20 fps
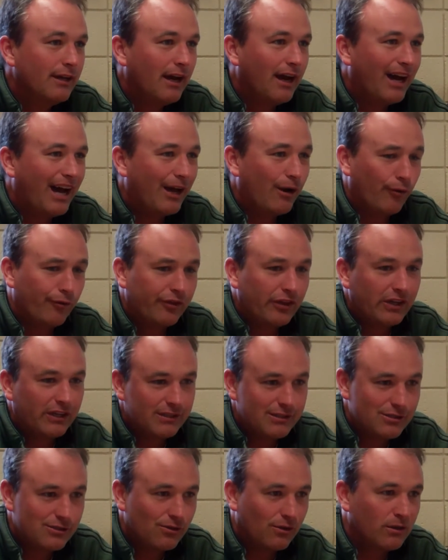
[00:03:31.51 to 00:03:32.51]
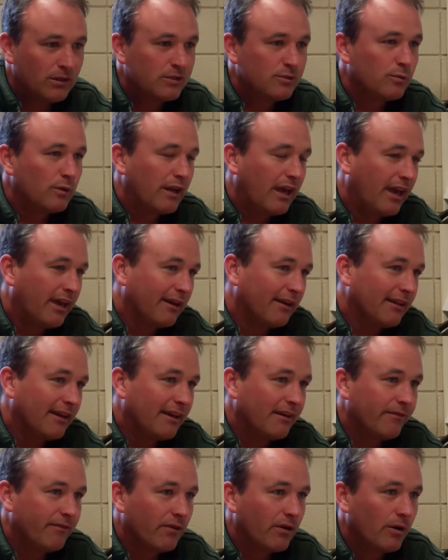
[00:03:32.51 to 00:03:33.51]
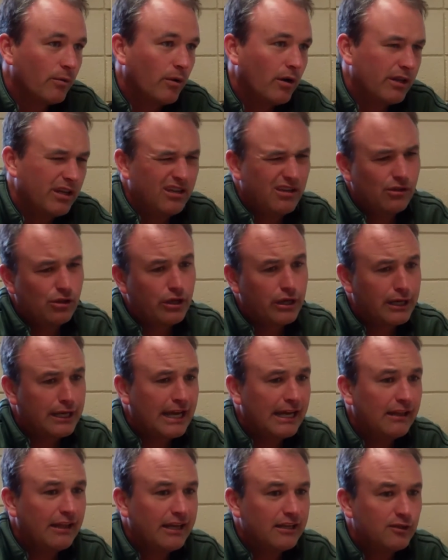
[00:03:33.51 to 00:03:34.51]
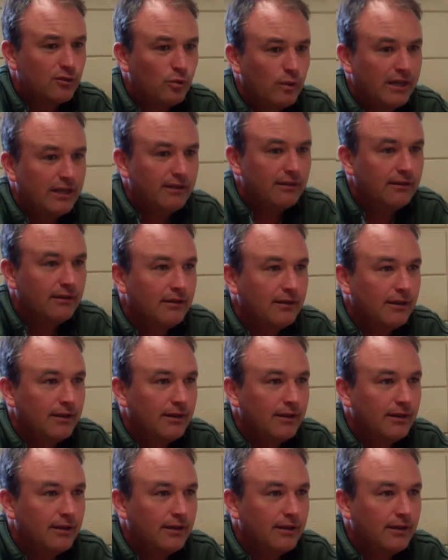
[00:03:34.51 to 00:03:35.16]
I don't think his joints would handle that very well. You look at a guy like Tweet.